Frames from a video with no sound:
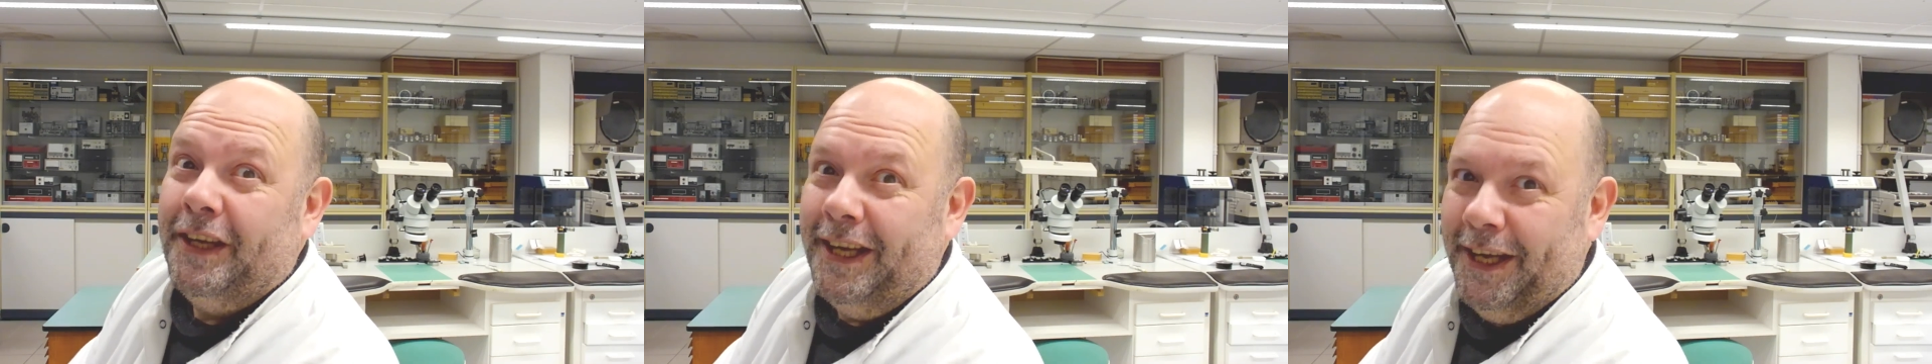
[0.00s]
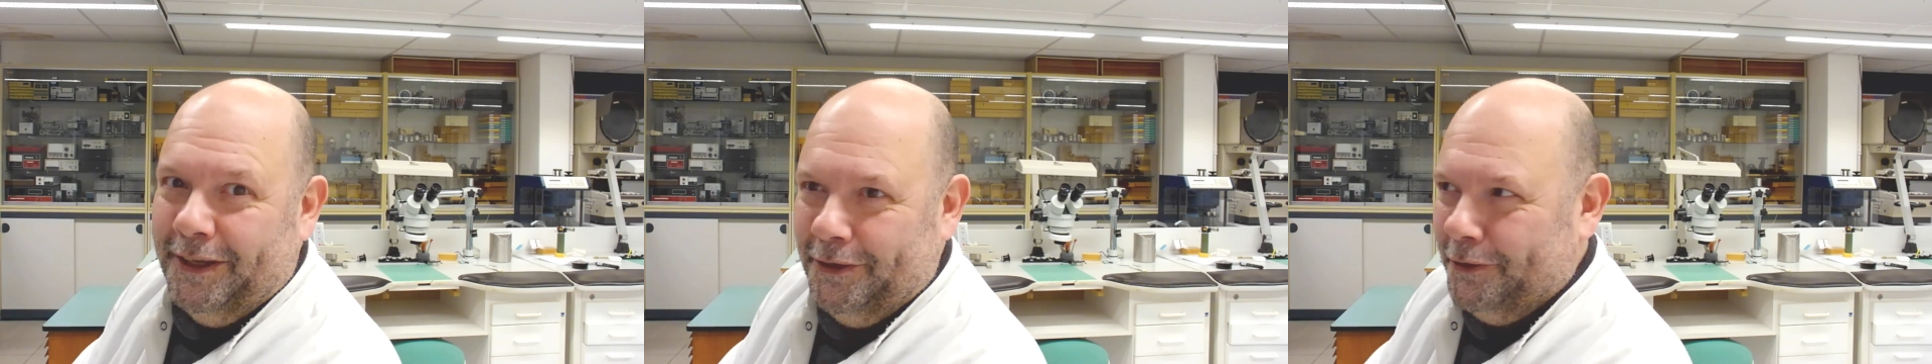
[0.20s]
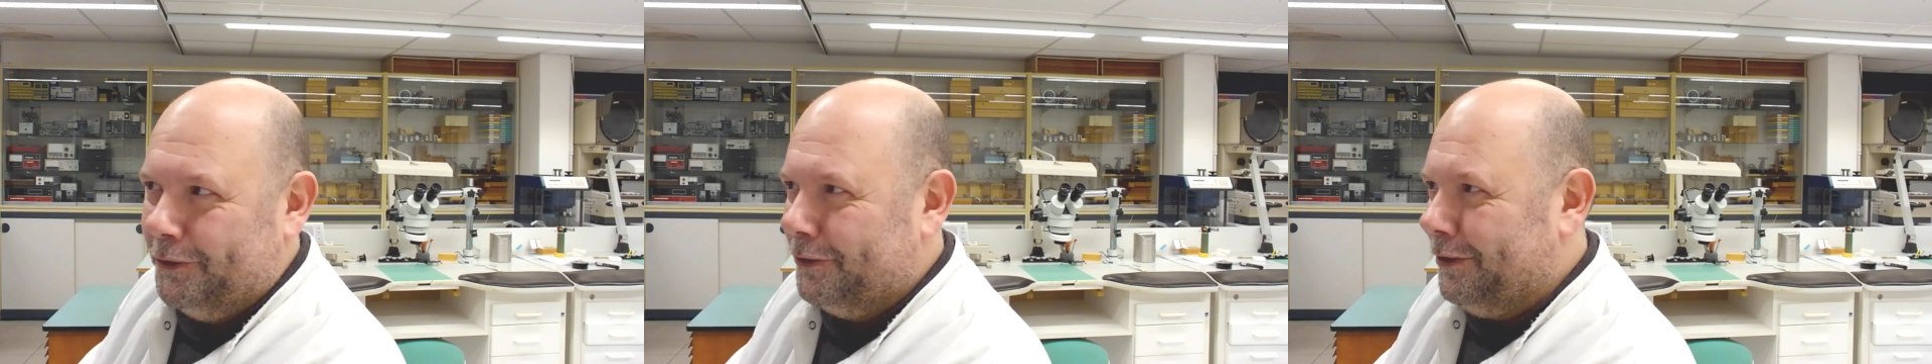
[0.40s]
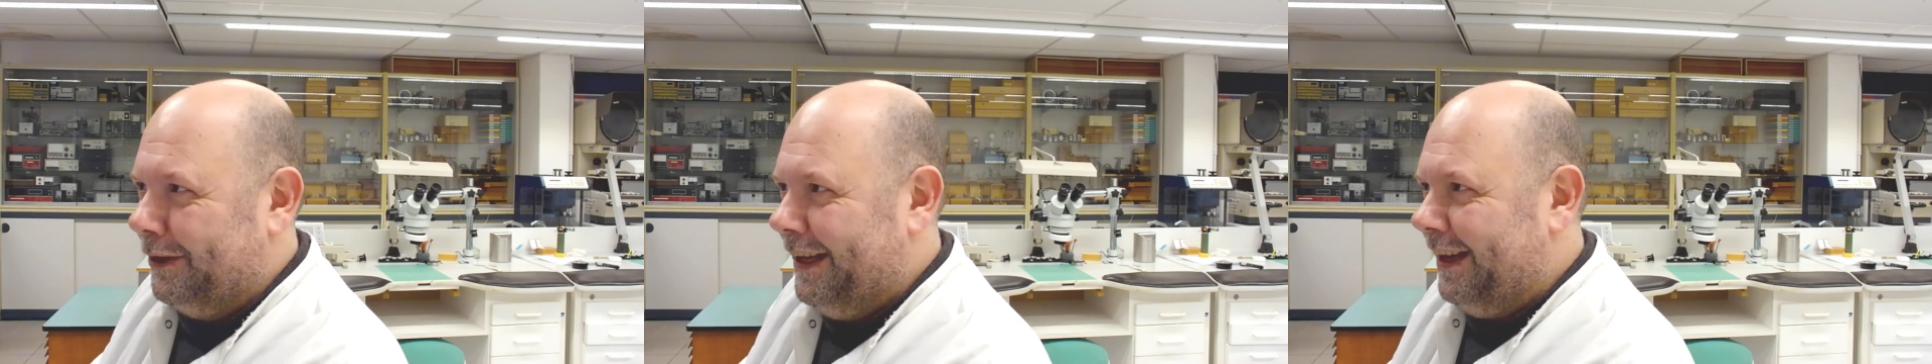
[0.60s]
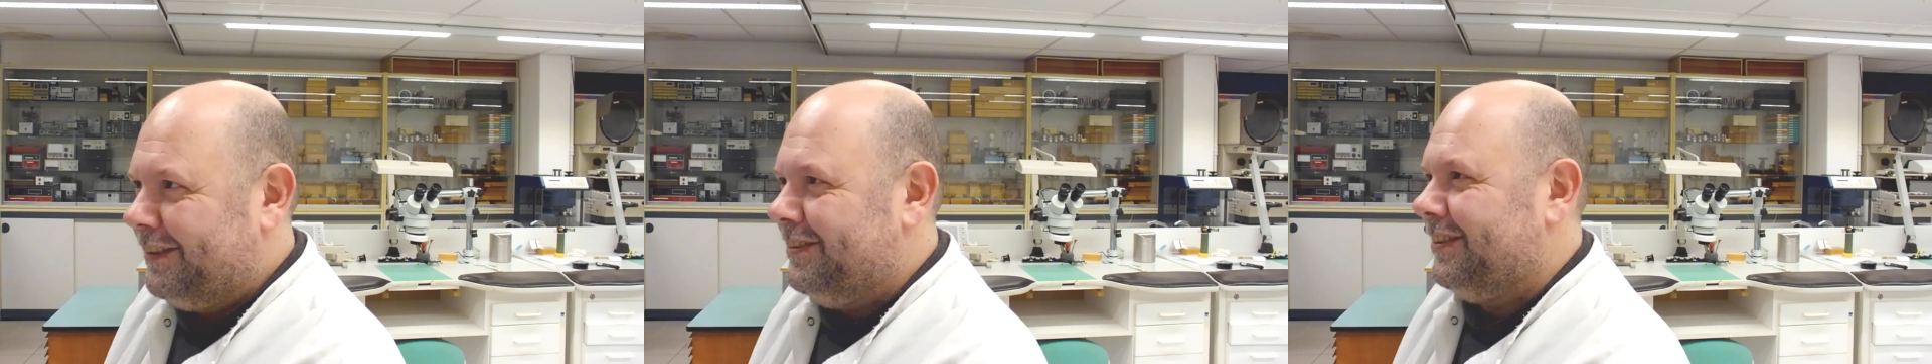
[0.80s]
in your
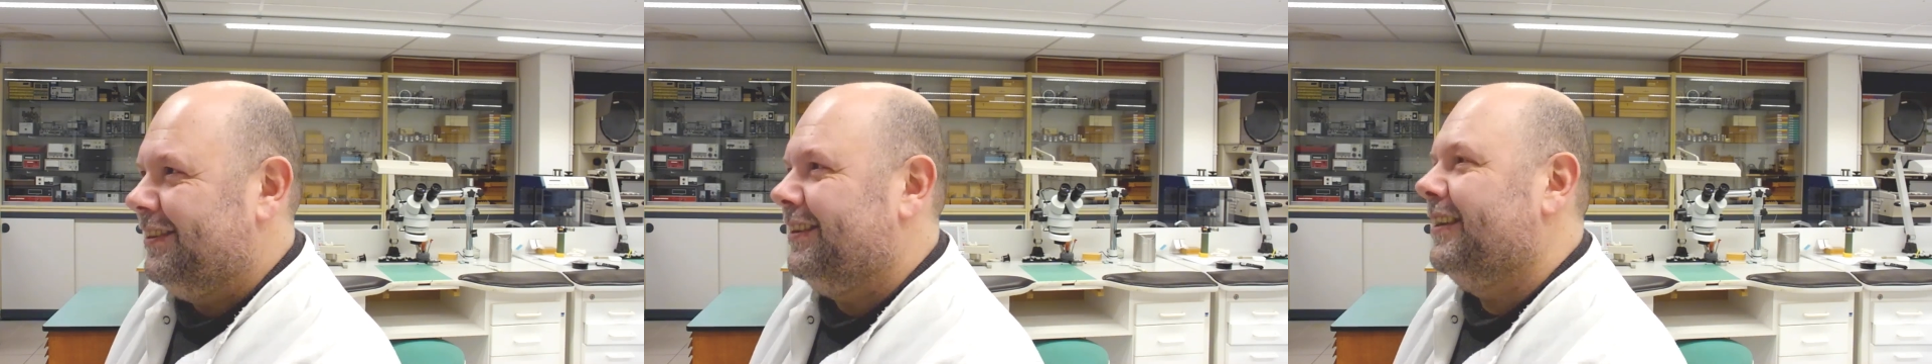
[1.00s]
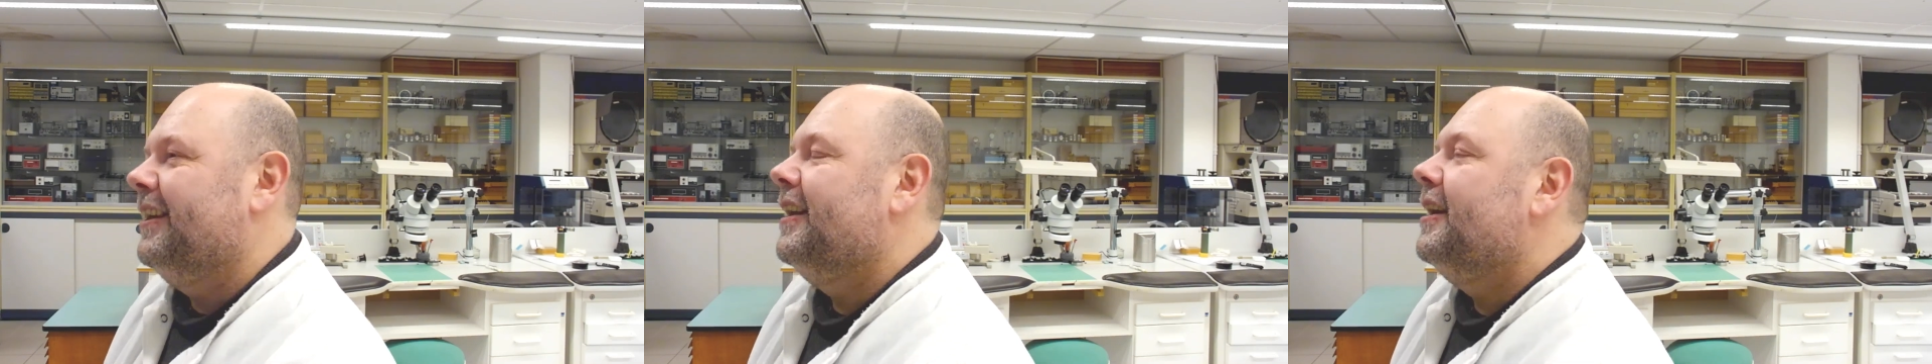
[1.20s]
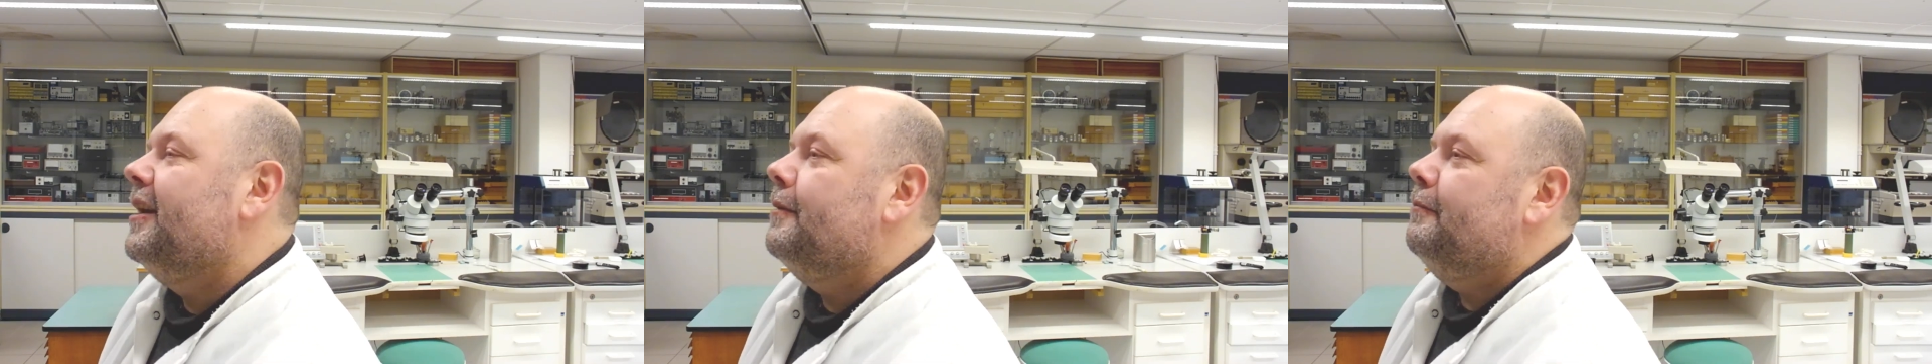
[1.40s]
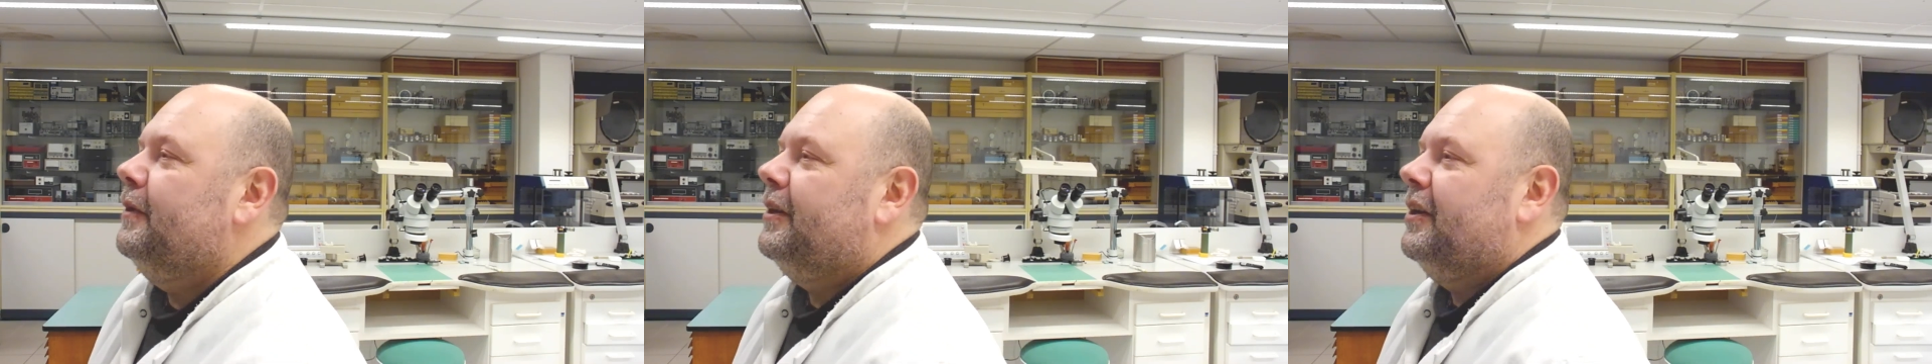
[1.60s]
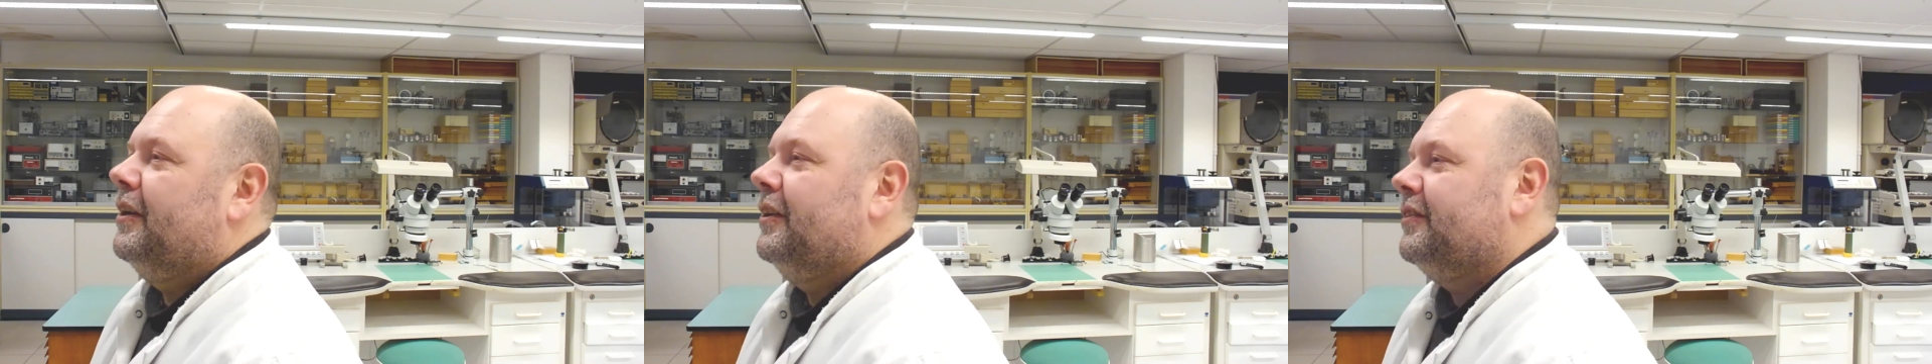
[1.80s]
collection.
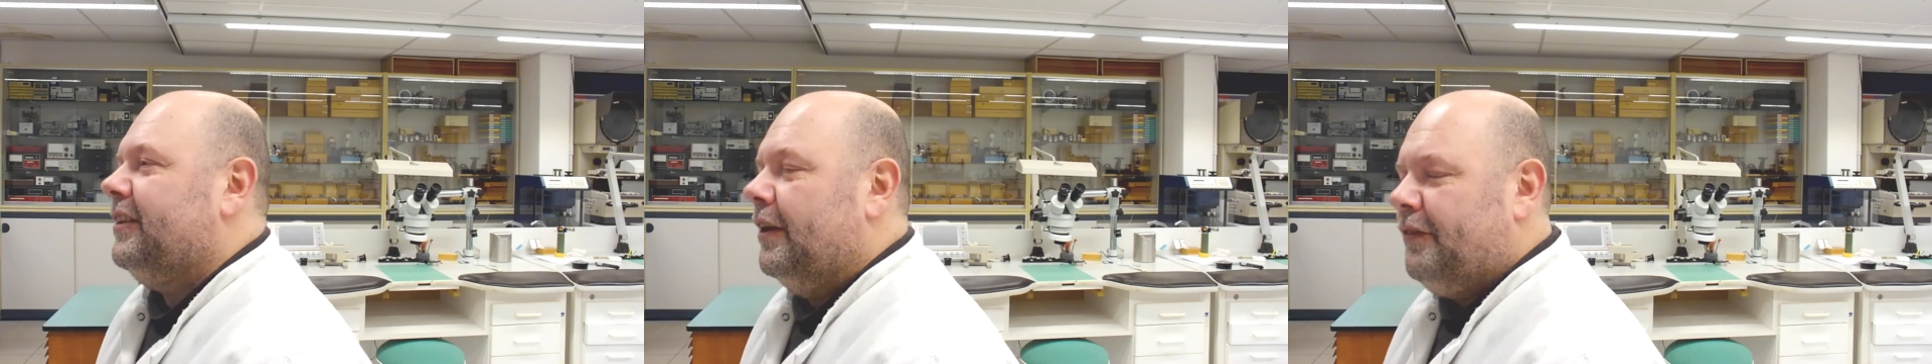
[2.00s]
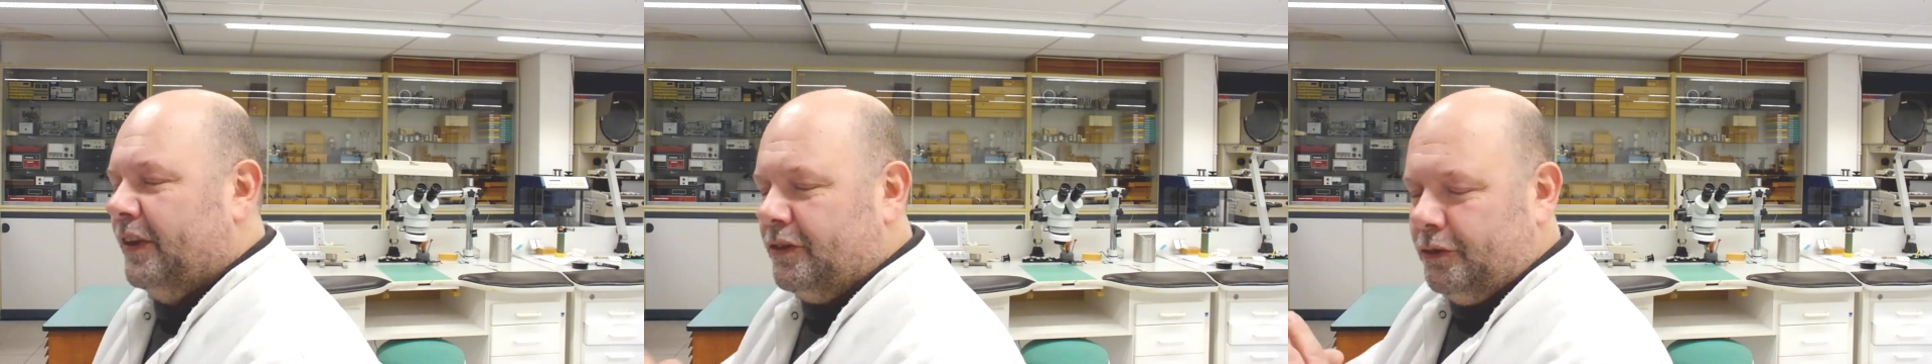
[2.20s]
Because if it's